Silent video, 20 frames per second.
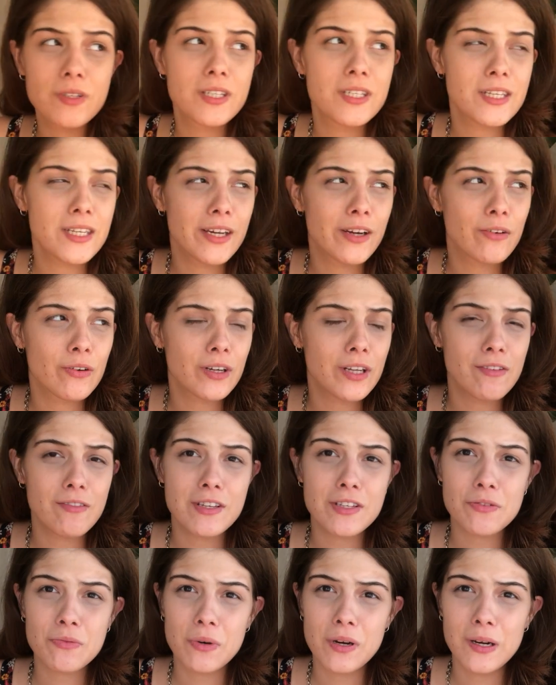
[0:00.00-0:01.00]
was secretive
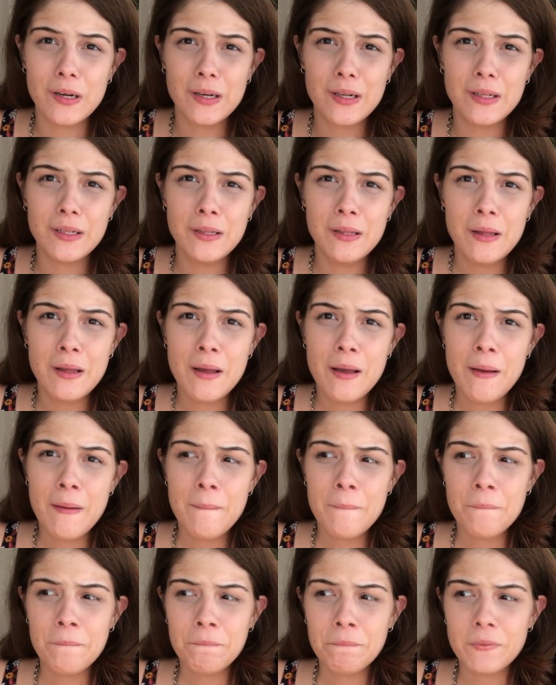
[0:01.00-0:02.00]
as well.
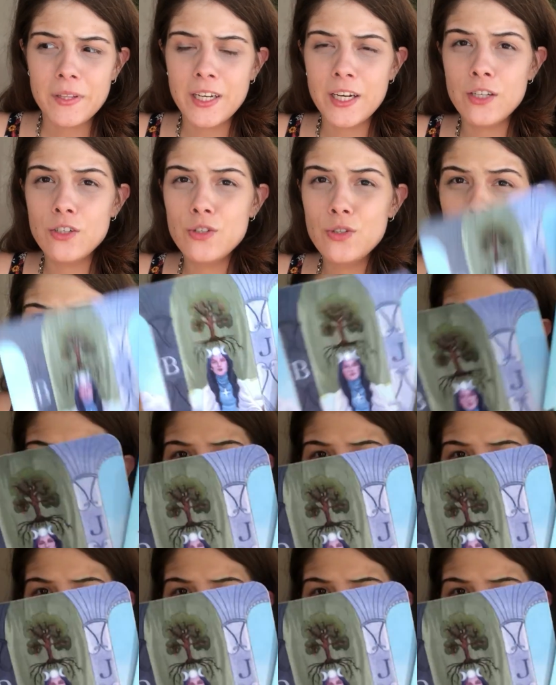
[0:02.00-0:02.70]
And I do